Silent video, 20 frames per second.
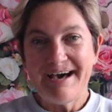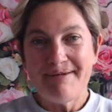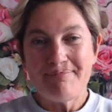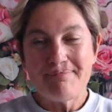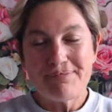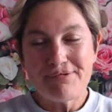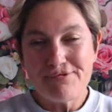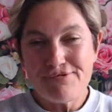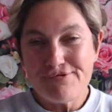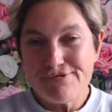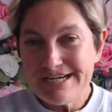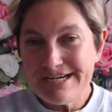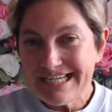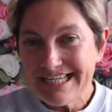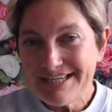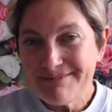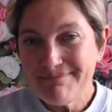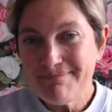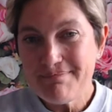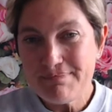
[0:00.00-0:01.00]

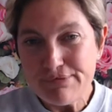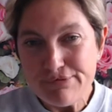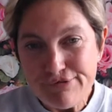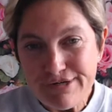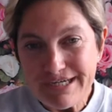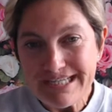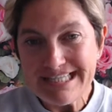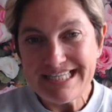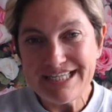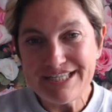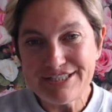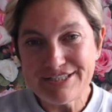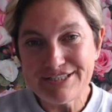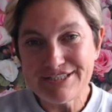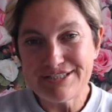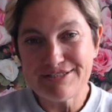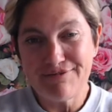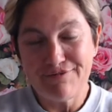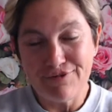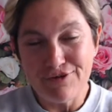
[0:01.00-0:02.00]
Brilliant,
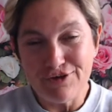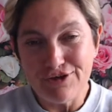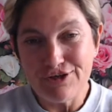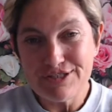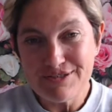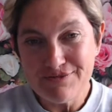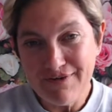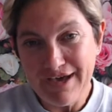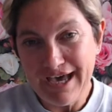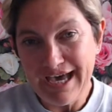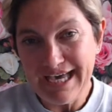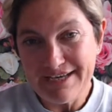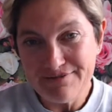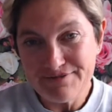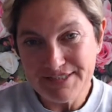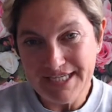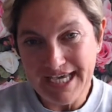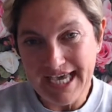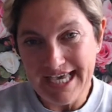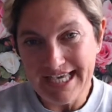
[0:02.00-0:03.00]
brilliant first
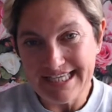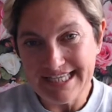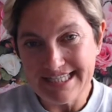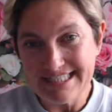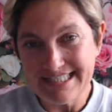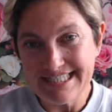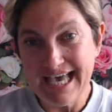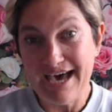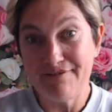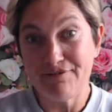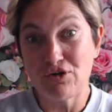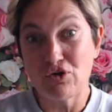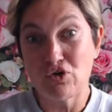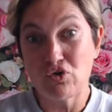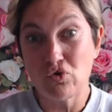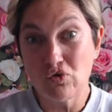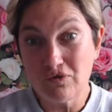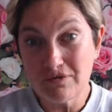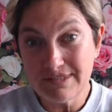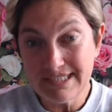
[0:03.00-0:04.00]
5 days. Have a
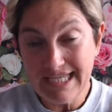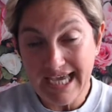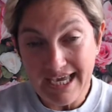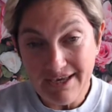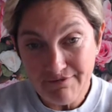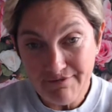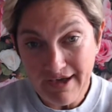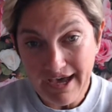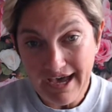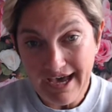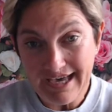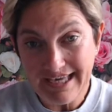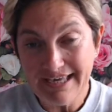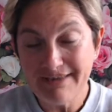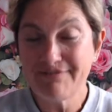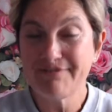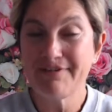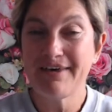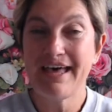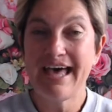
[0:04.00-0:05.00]
good day
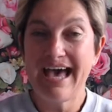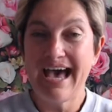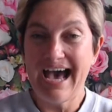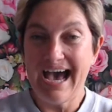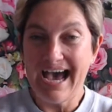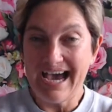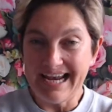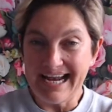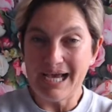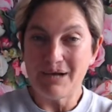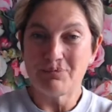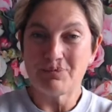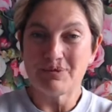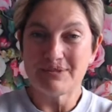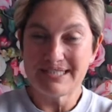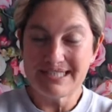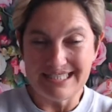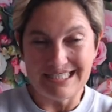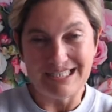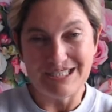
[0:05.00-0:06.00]
5, and I will
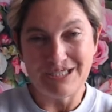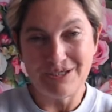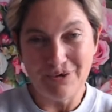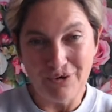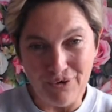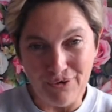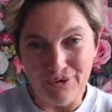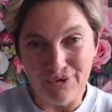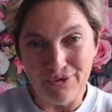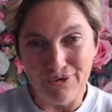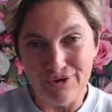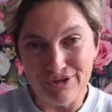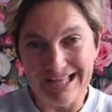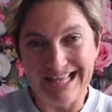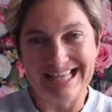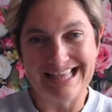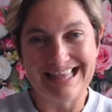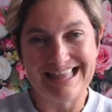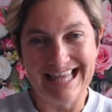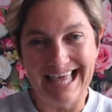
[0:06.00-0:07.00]
see you
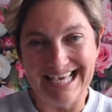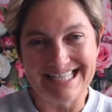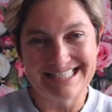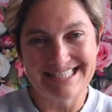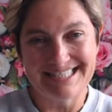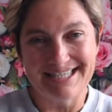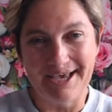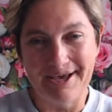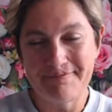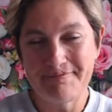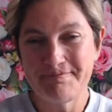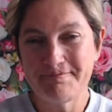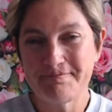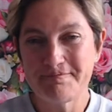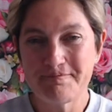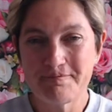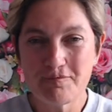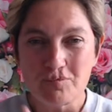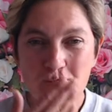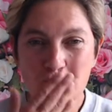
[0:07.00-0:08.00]
all later.
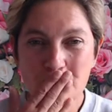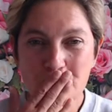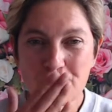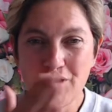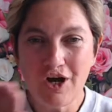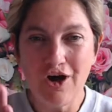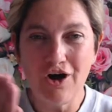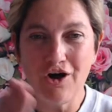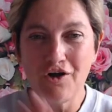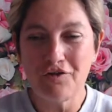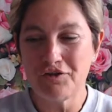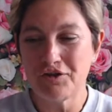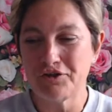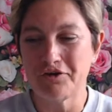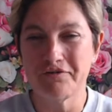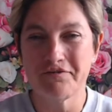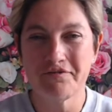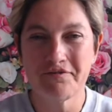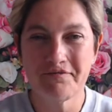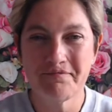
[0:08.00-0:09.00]
All the
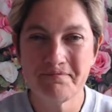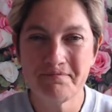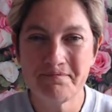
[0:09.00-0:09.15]
love.